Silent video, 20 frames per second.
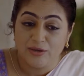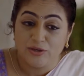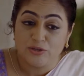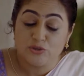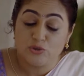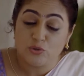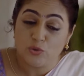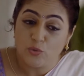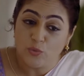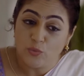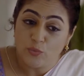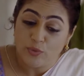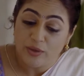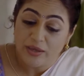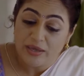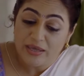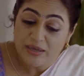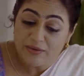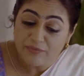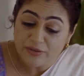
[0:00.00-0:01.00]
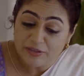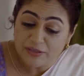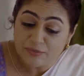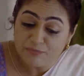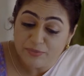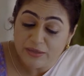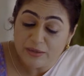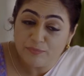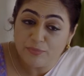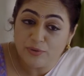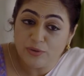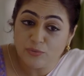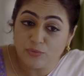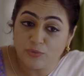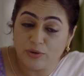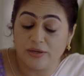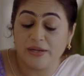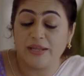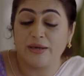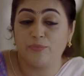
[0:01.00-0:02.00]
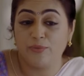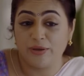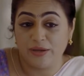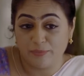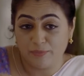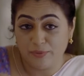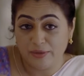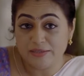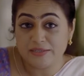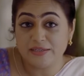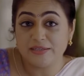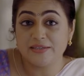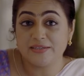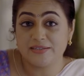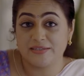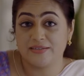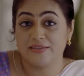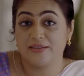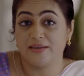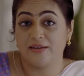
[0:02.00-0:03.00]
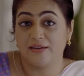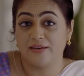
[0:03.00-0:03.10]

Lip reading: So even the people who are, like when a person is